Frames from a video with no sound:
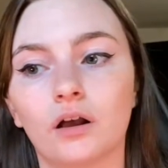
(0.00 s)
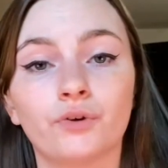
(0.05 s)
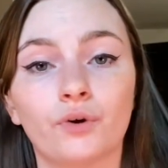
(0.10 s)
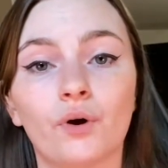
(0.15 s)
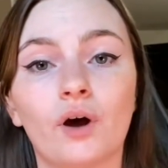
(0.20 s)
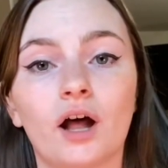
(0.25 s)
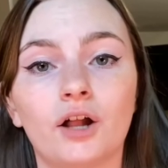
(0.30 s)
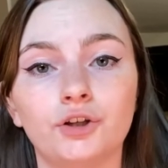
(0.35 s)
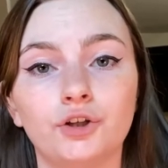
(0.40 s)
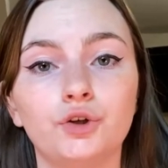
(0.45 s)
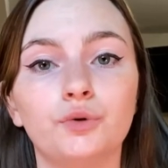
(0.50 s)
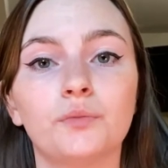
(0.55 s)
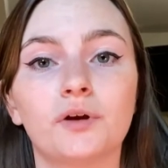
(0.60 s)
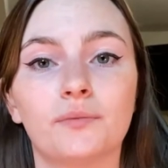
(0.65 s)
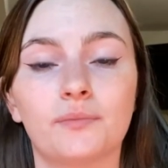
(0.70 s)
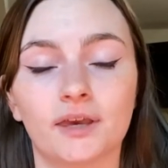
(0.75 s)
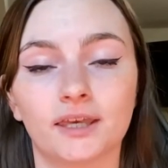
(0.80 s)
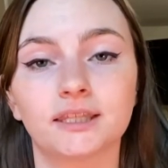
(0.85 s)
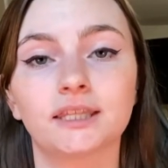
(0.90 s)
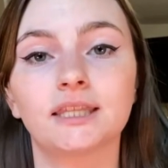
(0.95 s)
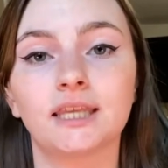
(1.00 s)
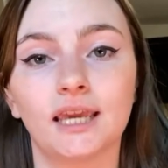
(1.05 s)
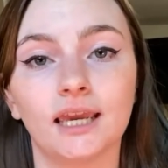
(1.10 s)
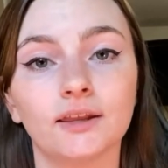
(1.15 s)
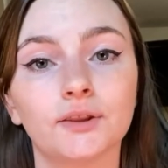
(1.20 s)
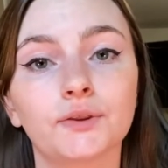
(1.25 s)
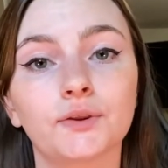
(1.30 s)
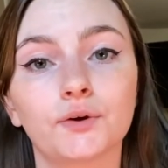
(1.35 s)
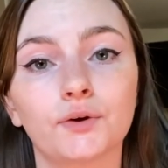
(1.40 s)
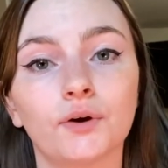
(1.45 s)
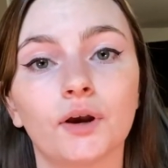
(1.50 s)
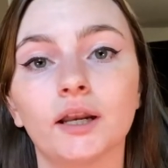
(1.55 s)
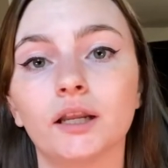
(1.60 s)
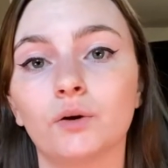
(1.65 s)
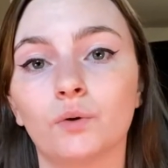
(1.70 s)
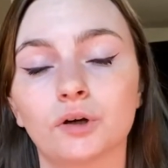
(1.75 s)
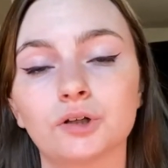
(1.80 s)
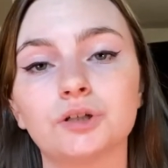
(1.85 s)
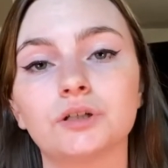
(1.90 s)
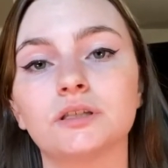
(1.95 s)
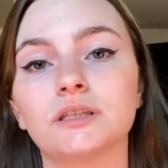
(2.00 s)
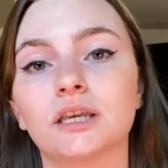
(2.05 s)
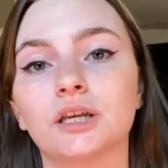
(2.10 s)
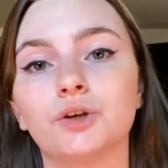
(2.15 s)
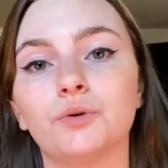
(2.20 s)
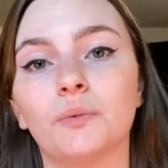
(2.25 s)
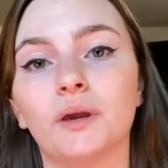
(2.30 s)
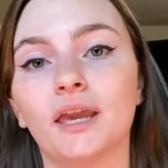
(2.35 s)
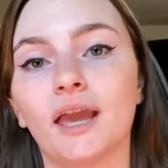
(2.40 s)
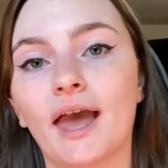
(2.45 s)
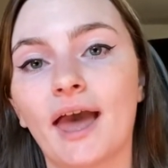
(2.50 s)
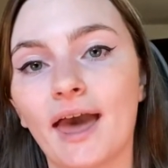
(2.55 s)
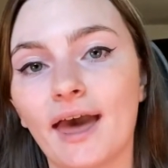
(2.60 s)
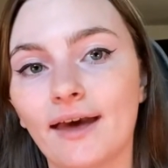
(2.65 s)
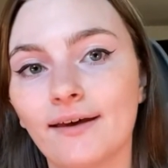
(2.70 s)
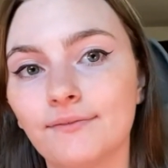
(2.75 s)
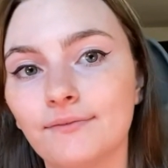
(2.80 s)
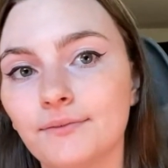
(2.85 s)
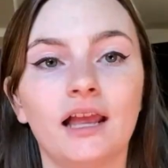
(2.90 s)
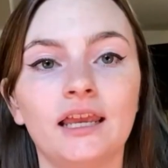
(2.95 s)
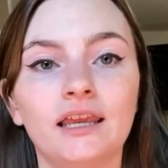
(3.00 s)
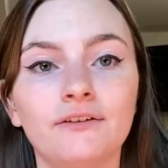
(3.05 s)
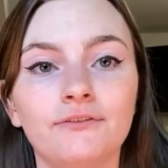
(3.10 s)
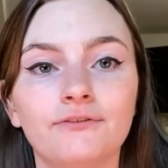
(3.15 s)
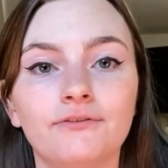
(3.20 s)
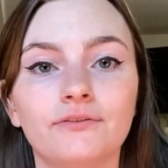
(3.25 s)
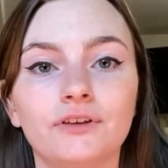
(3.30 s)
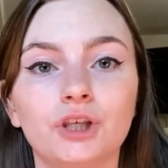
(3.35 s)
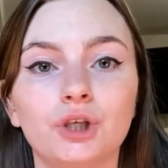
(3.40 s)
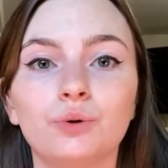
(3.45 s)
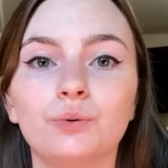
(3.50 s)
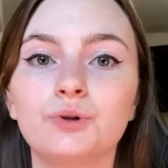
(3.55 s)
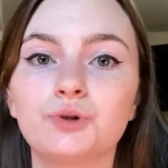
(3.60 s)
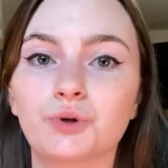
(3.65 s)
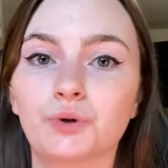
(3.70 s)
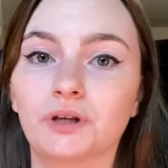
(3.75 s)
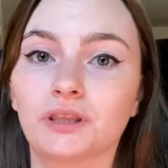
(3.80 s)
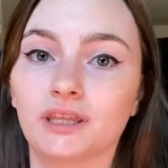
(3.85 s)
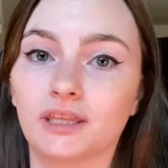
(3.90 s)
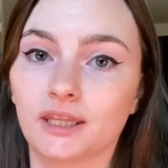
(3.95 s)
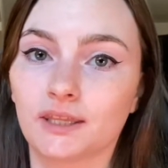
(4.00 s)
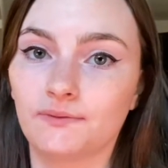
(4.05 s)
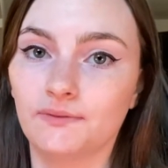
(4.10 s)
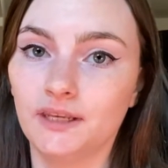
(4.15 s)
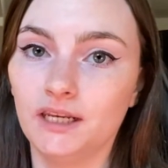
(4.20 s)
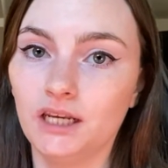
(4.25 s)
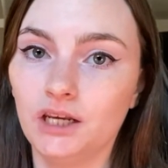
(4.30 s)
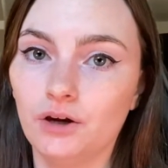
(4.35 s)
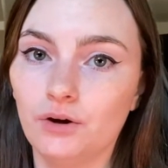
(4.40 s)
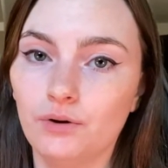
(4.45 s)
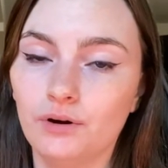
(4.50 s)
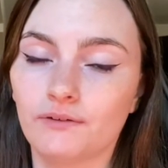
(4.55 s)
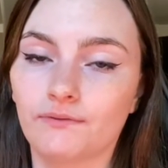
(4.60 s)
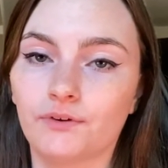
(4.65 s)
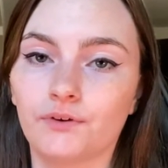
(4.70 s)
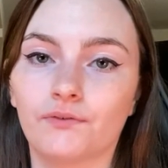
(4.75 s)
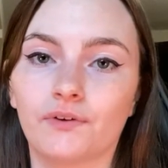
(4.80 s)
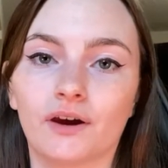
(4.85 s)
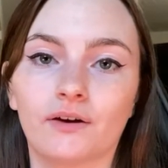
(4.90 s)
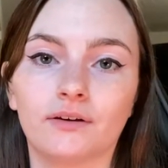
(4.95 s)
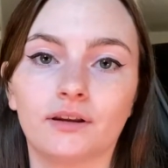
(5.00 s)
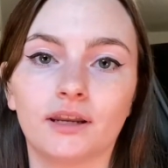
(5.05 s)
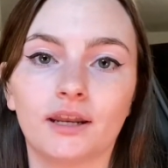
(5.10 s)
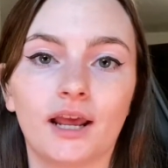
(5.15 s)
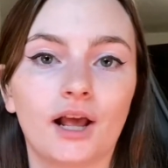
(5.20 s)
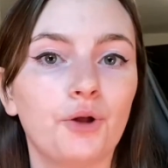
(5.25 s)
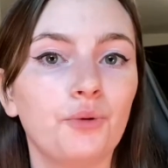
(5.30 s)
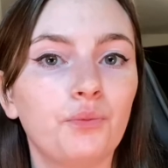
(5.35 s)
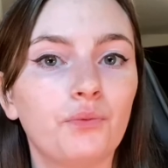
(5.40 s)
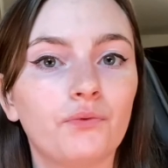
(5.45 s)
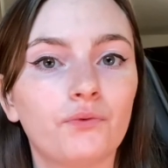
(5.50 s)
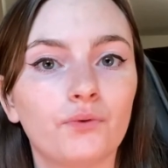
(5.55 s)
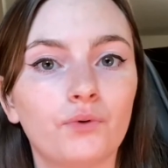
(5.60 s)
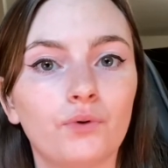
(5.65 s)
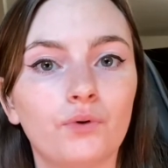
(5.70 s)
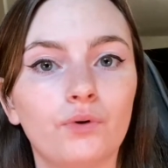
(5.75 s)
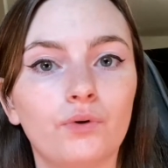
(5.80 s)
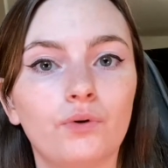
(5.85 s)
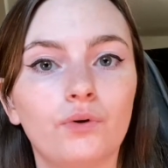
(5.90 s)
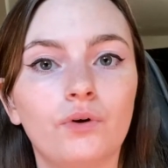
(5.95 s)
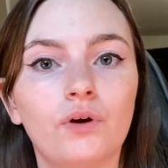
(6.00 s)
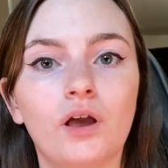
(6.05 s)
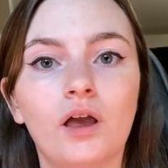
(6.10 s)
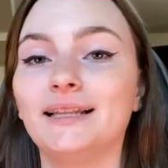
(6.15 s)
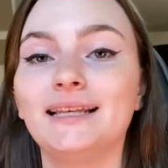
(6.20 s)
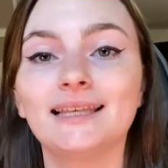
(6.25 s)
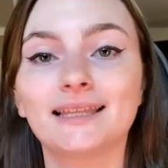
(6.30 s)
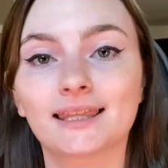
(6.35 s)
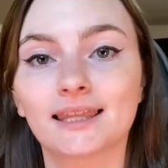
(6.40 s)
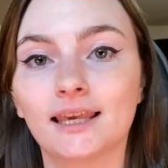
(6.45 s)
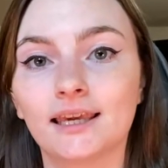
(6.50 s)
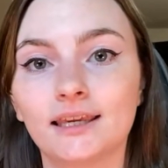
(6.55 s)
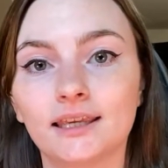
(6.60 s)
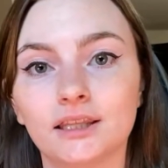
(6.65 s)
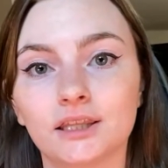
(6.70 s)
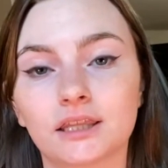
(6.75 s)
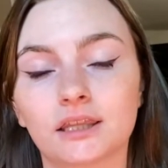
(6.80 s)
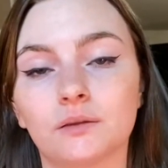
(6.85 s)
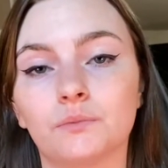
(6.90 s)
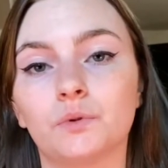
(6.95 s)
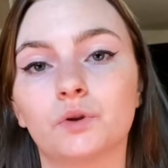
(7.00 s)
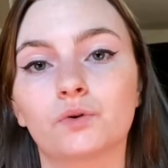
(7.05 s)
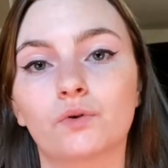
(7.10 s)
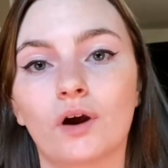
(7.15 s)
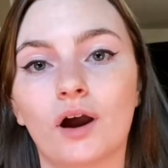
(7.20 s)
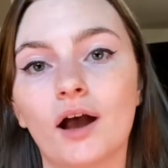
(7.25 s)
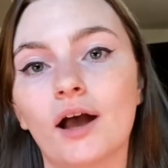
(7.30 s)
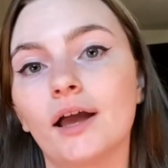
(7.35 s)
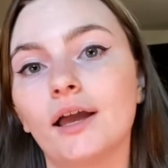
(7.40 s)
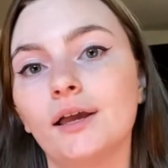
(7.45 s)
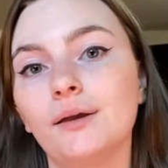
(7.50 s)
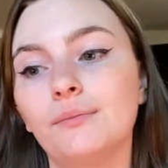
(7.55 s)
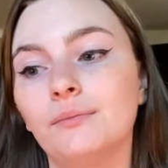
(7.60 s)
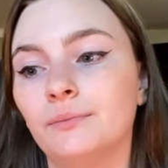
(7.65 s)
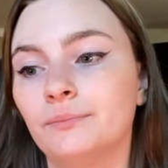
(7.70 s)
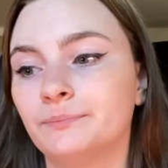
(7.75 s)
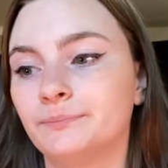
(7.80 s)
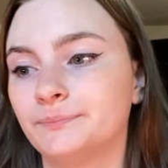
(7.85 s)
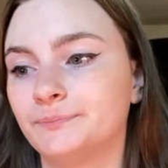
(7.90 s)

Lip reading: So I'll do my best to answer any questions that you may have. If you enjoyed this video, if you found it helpful, please like and subscribe.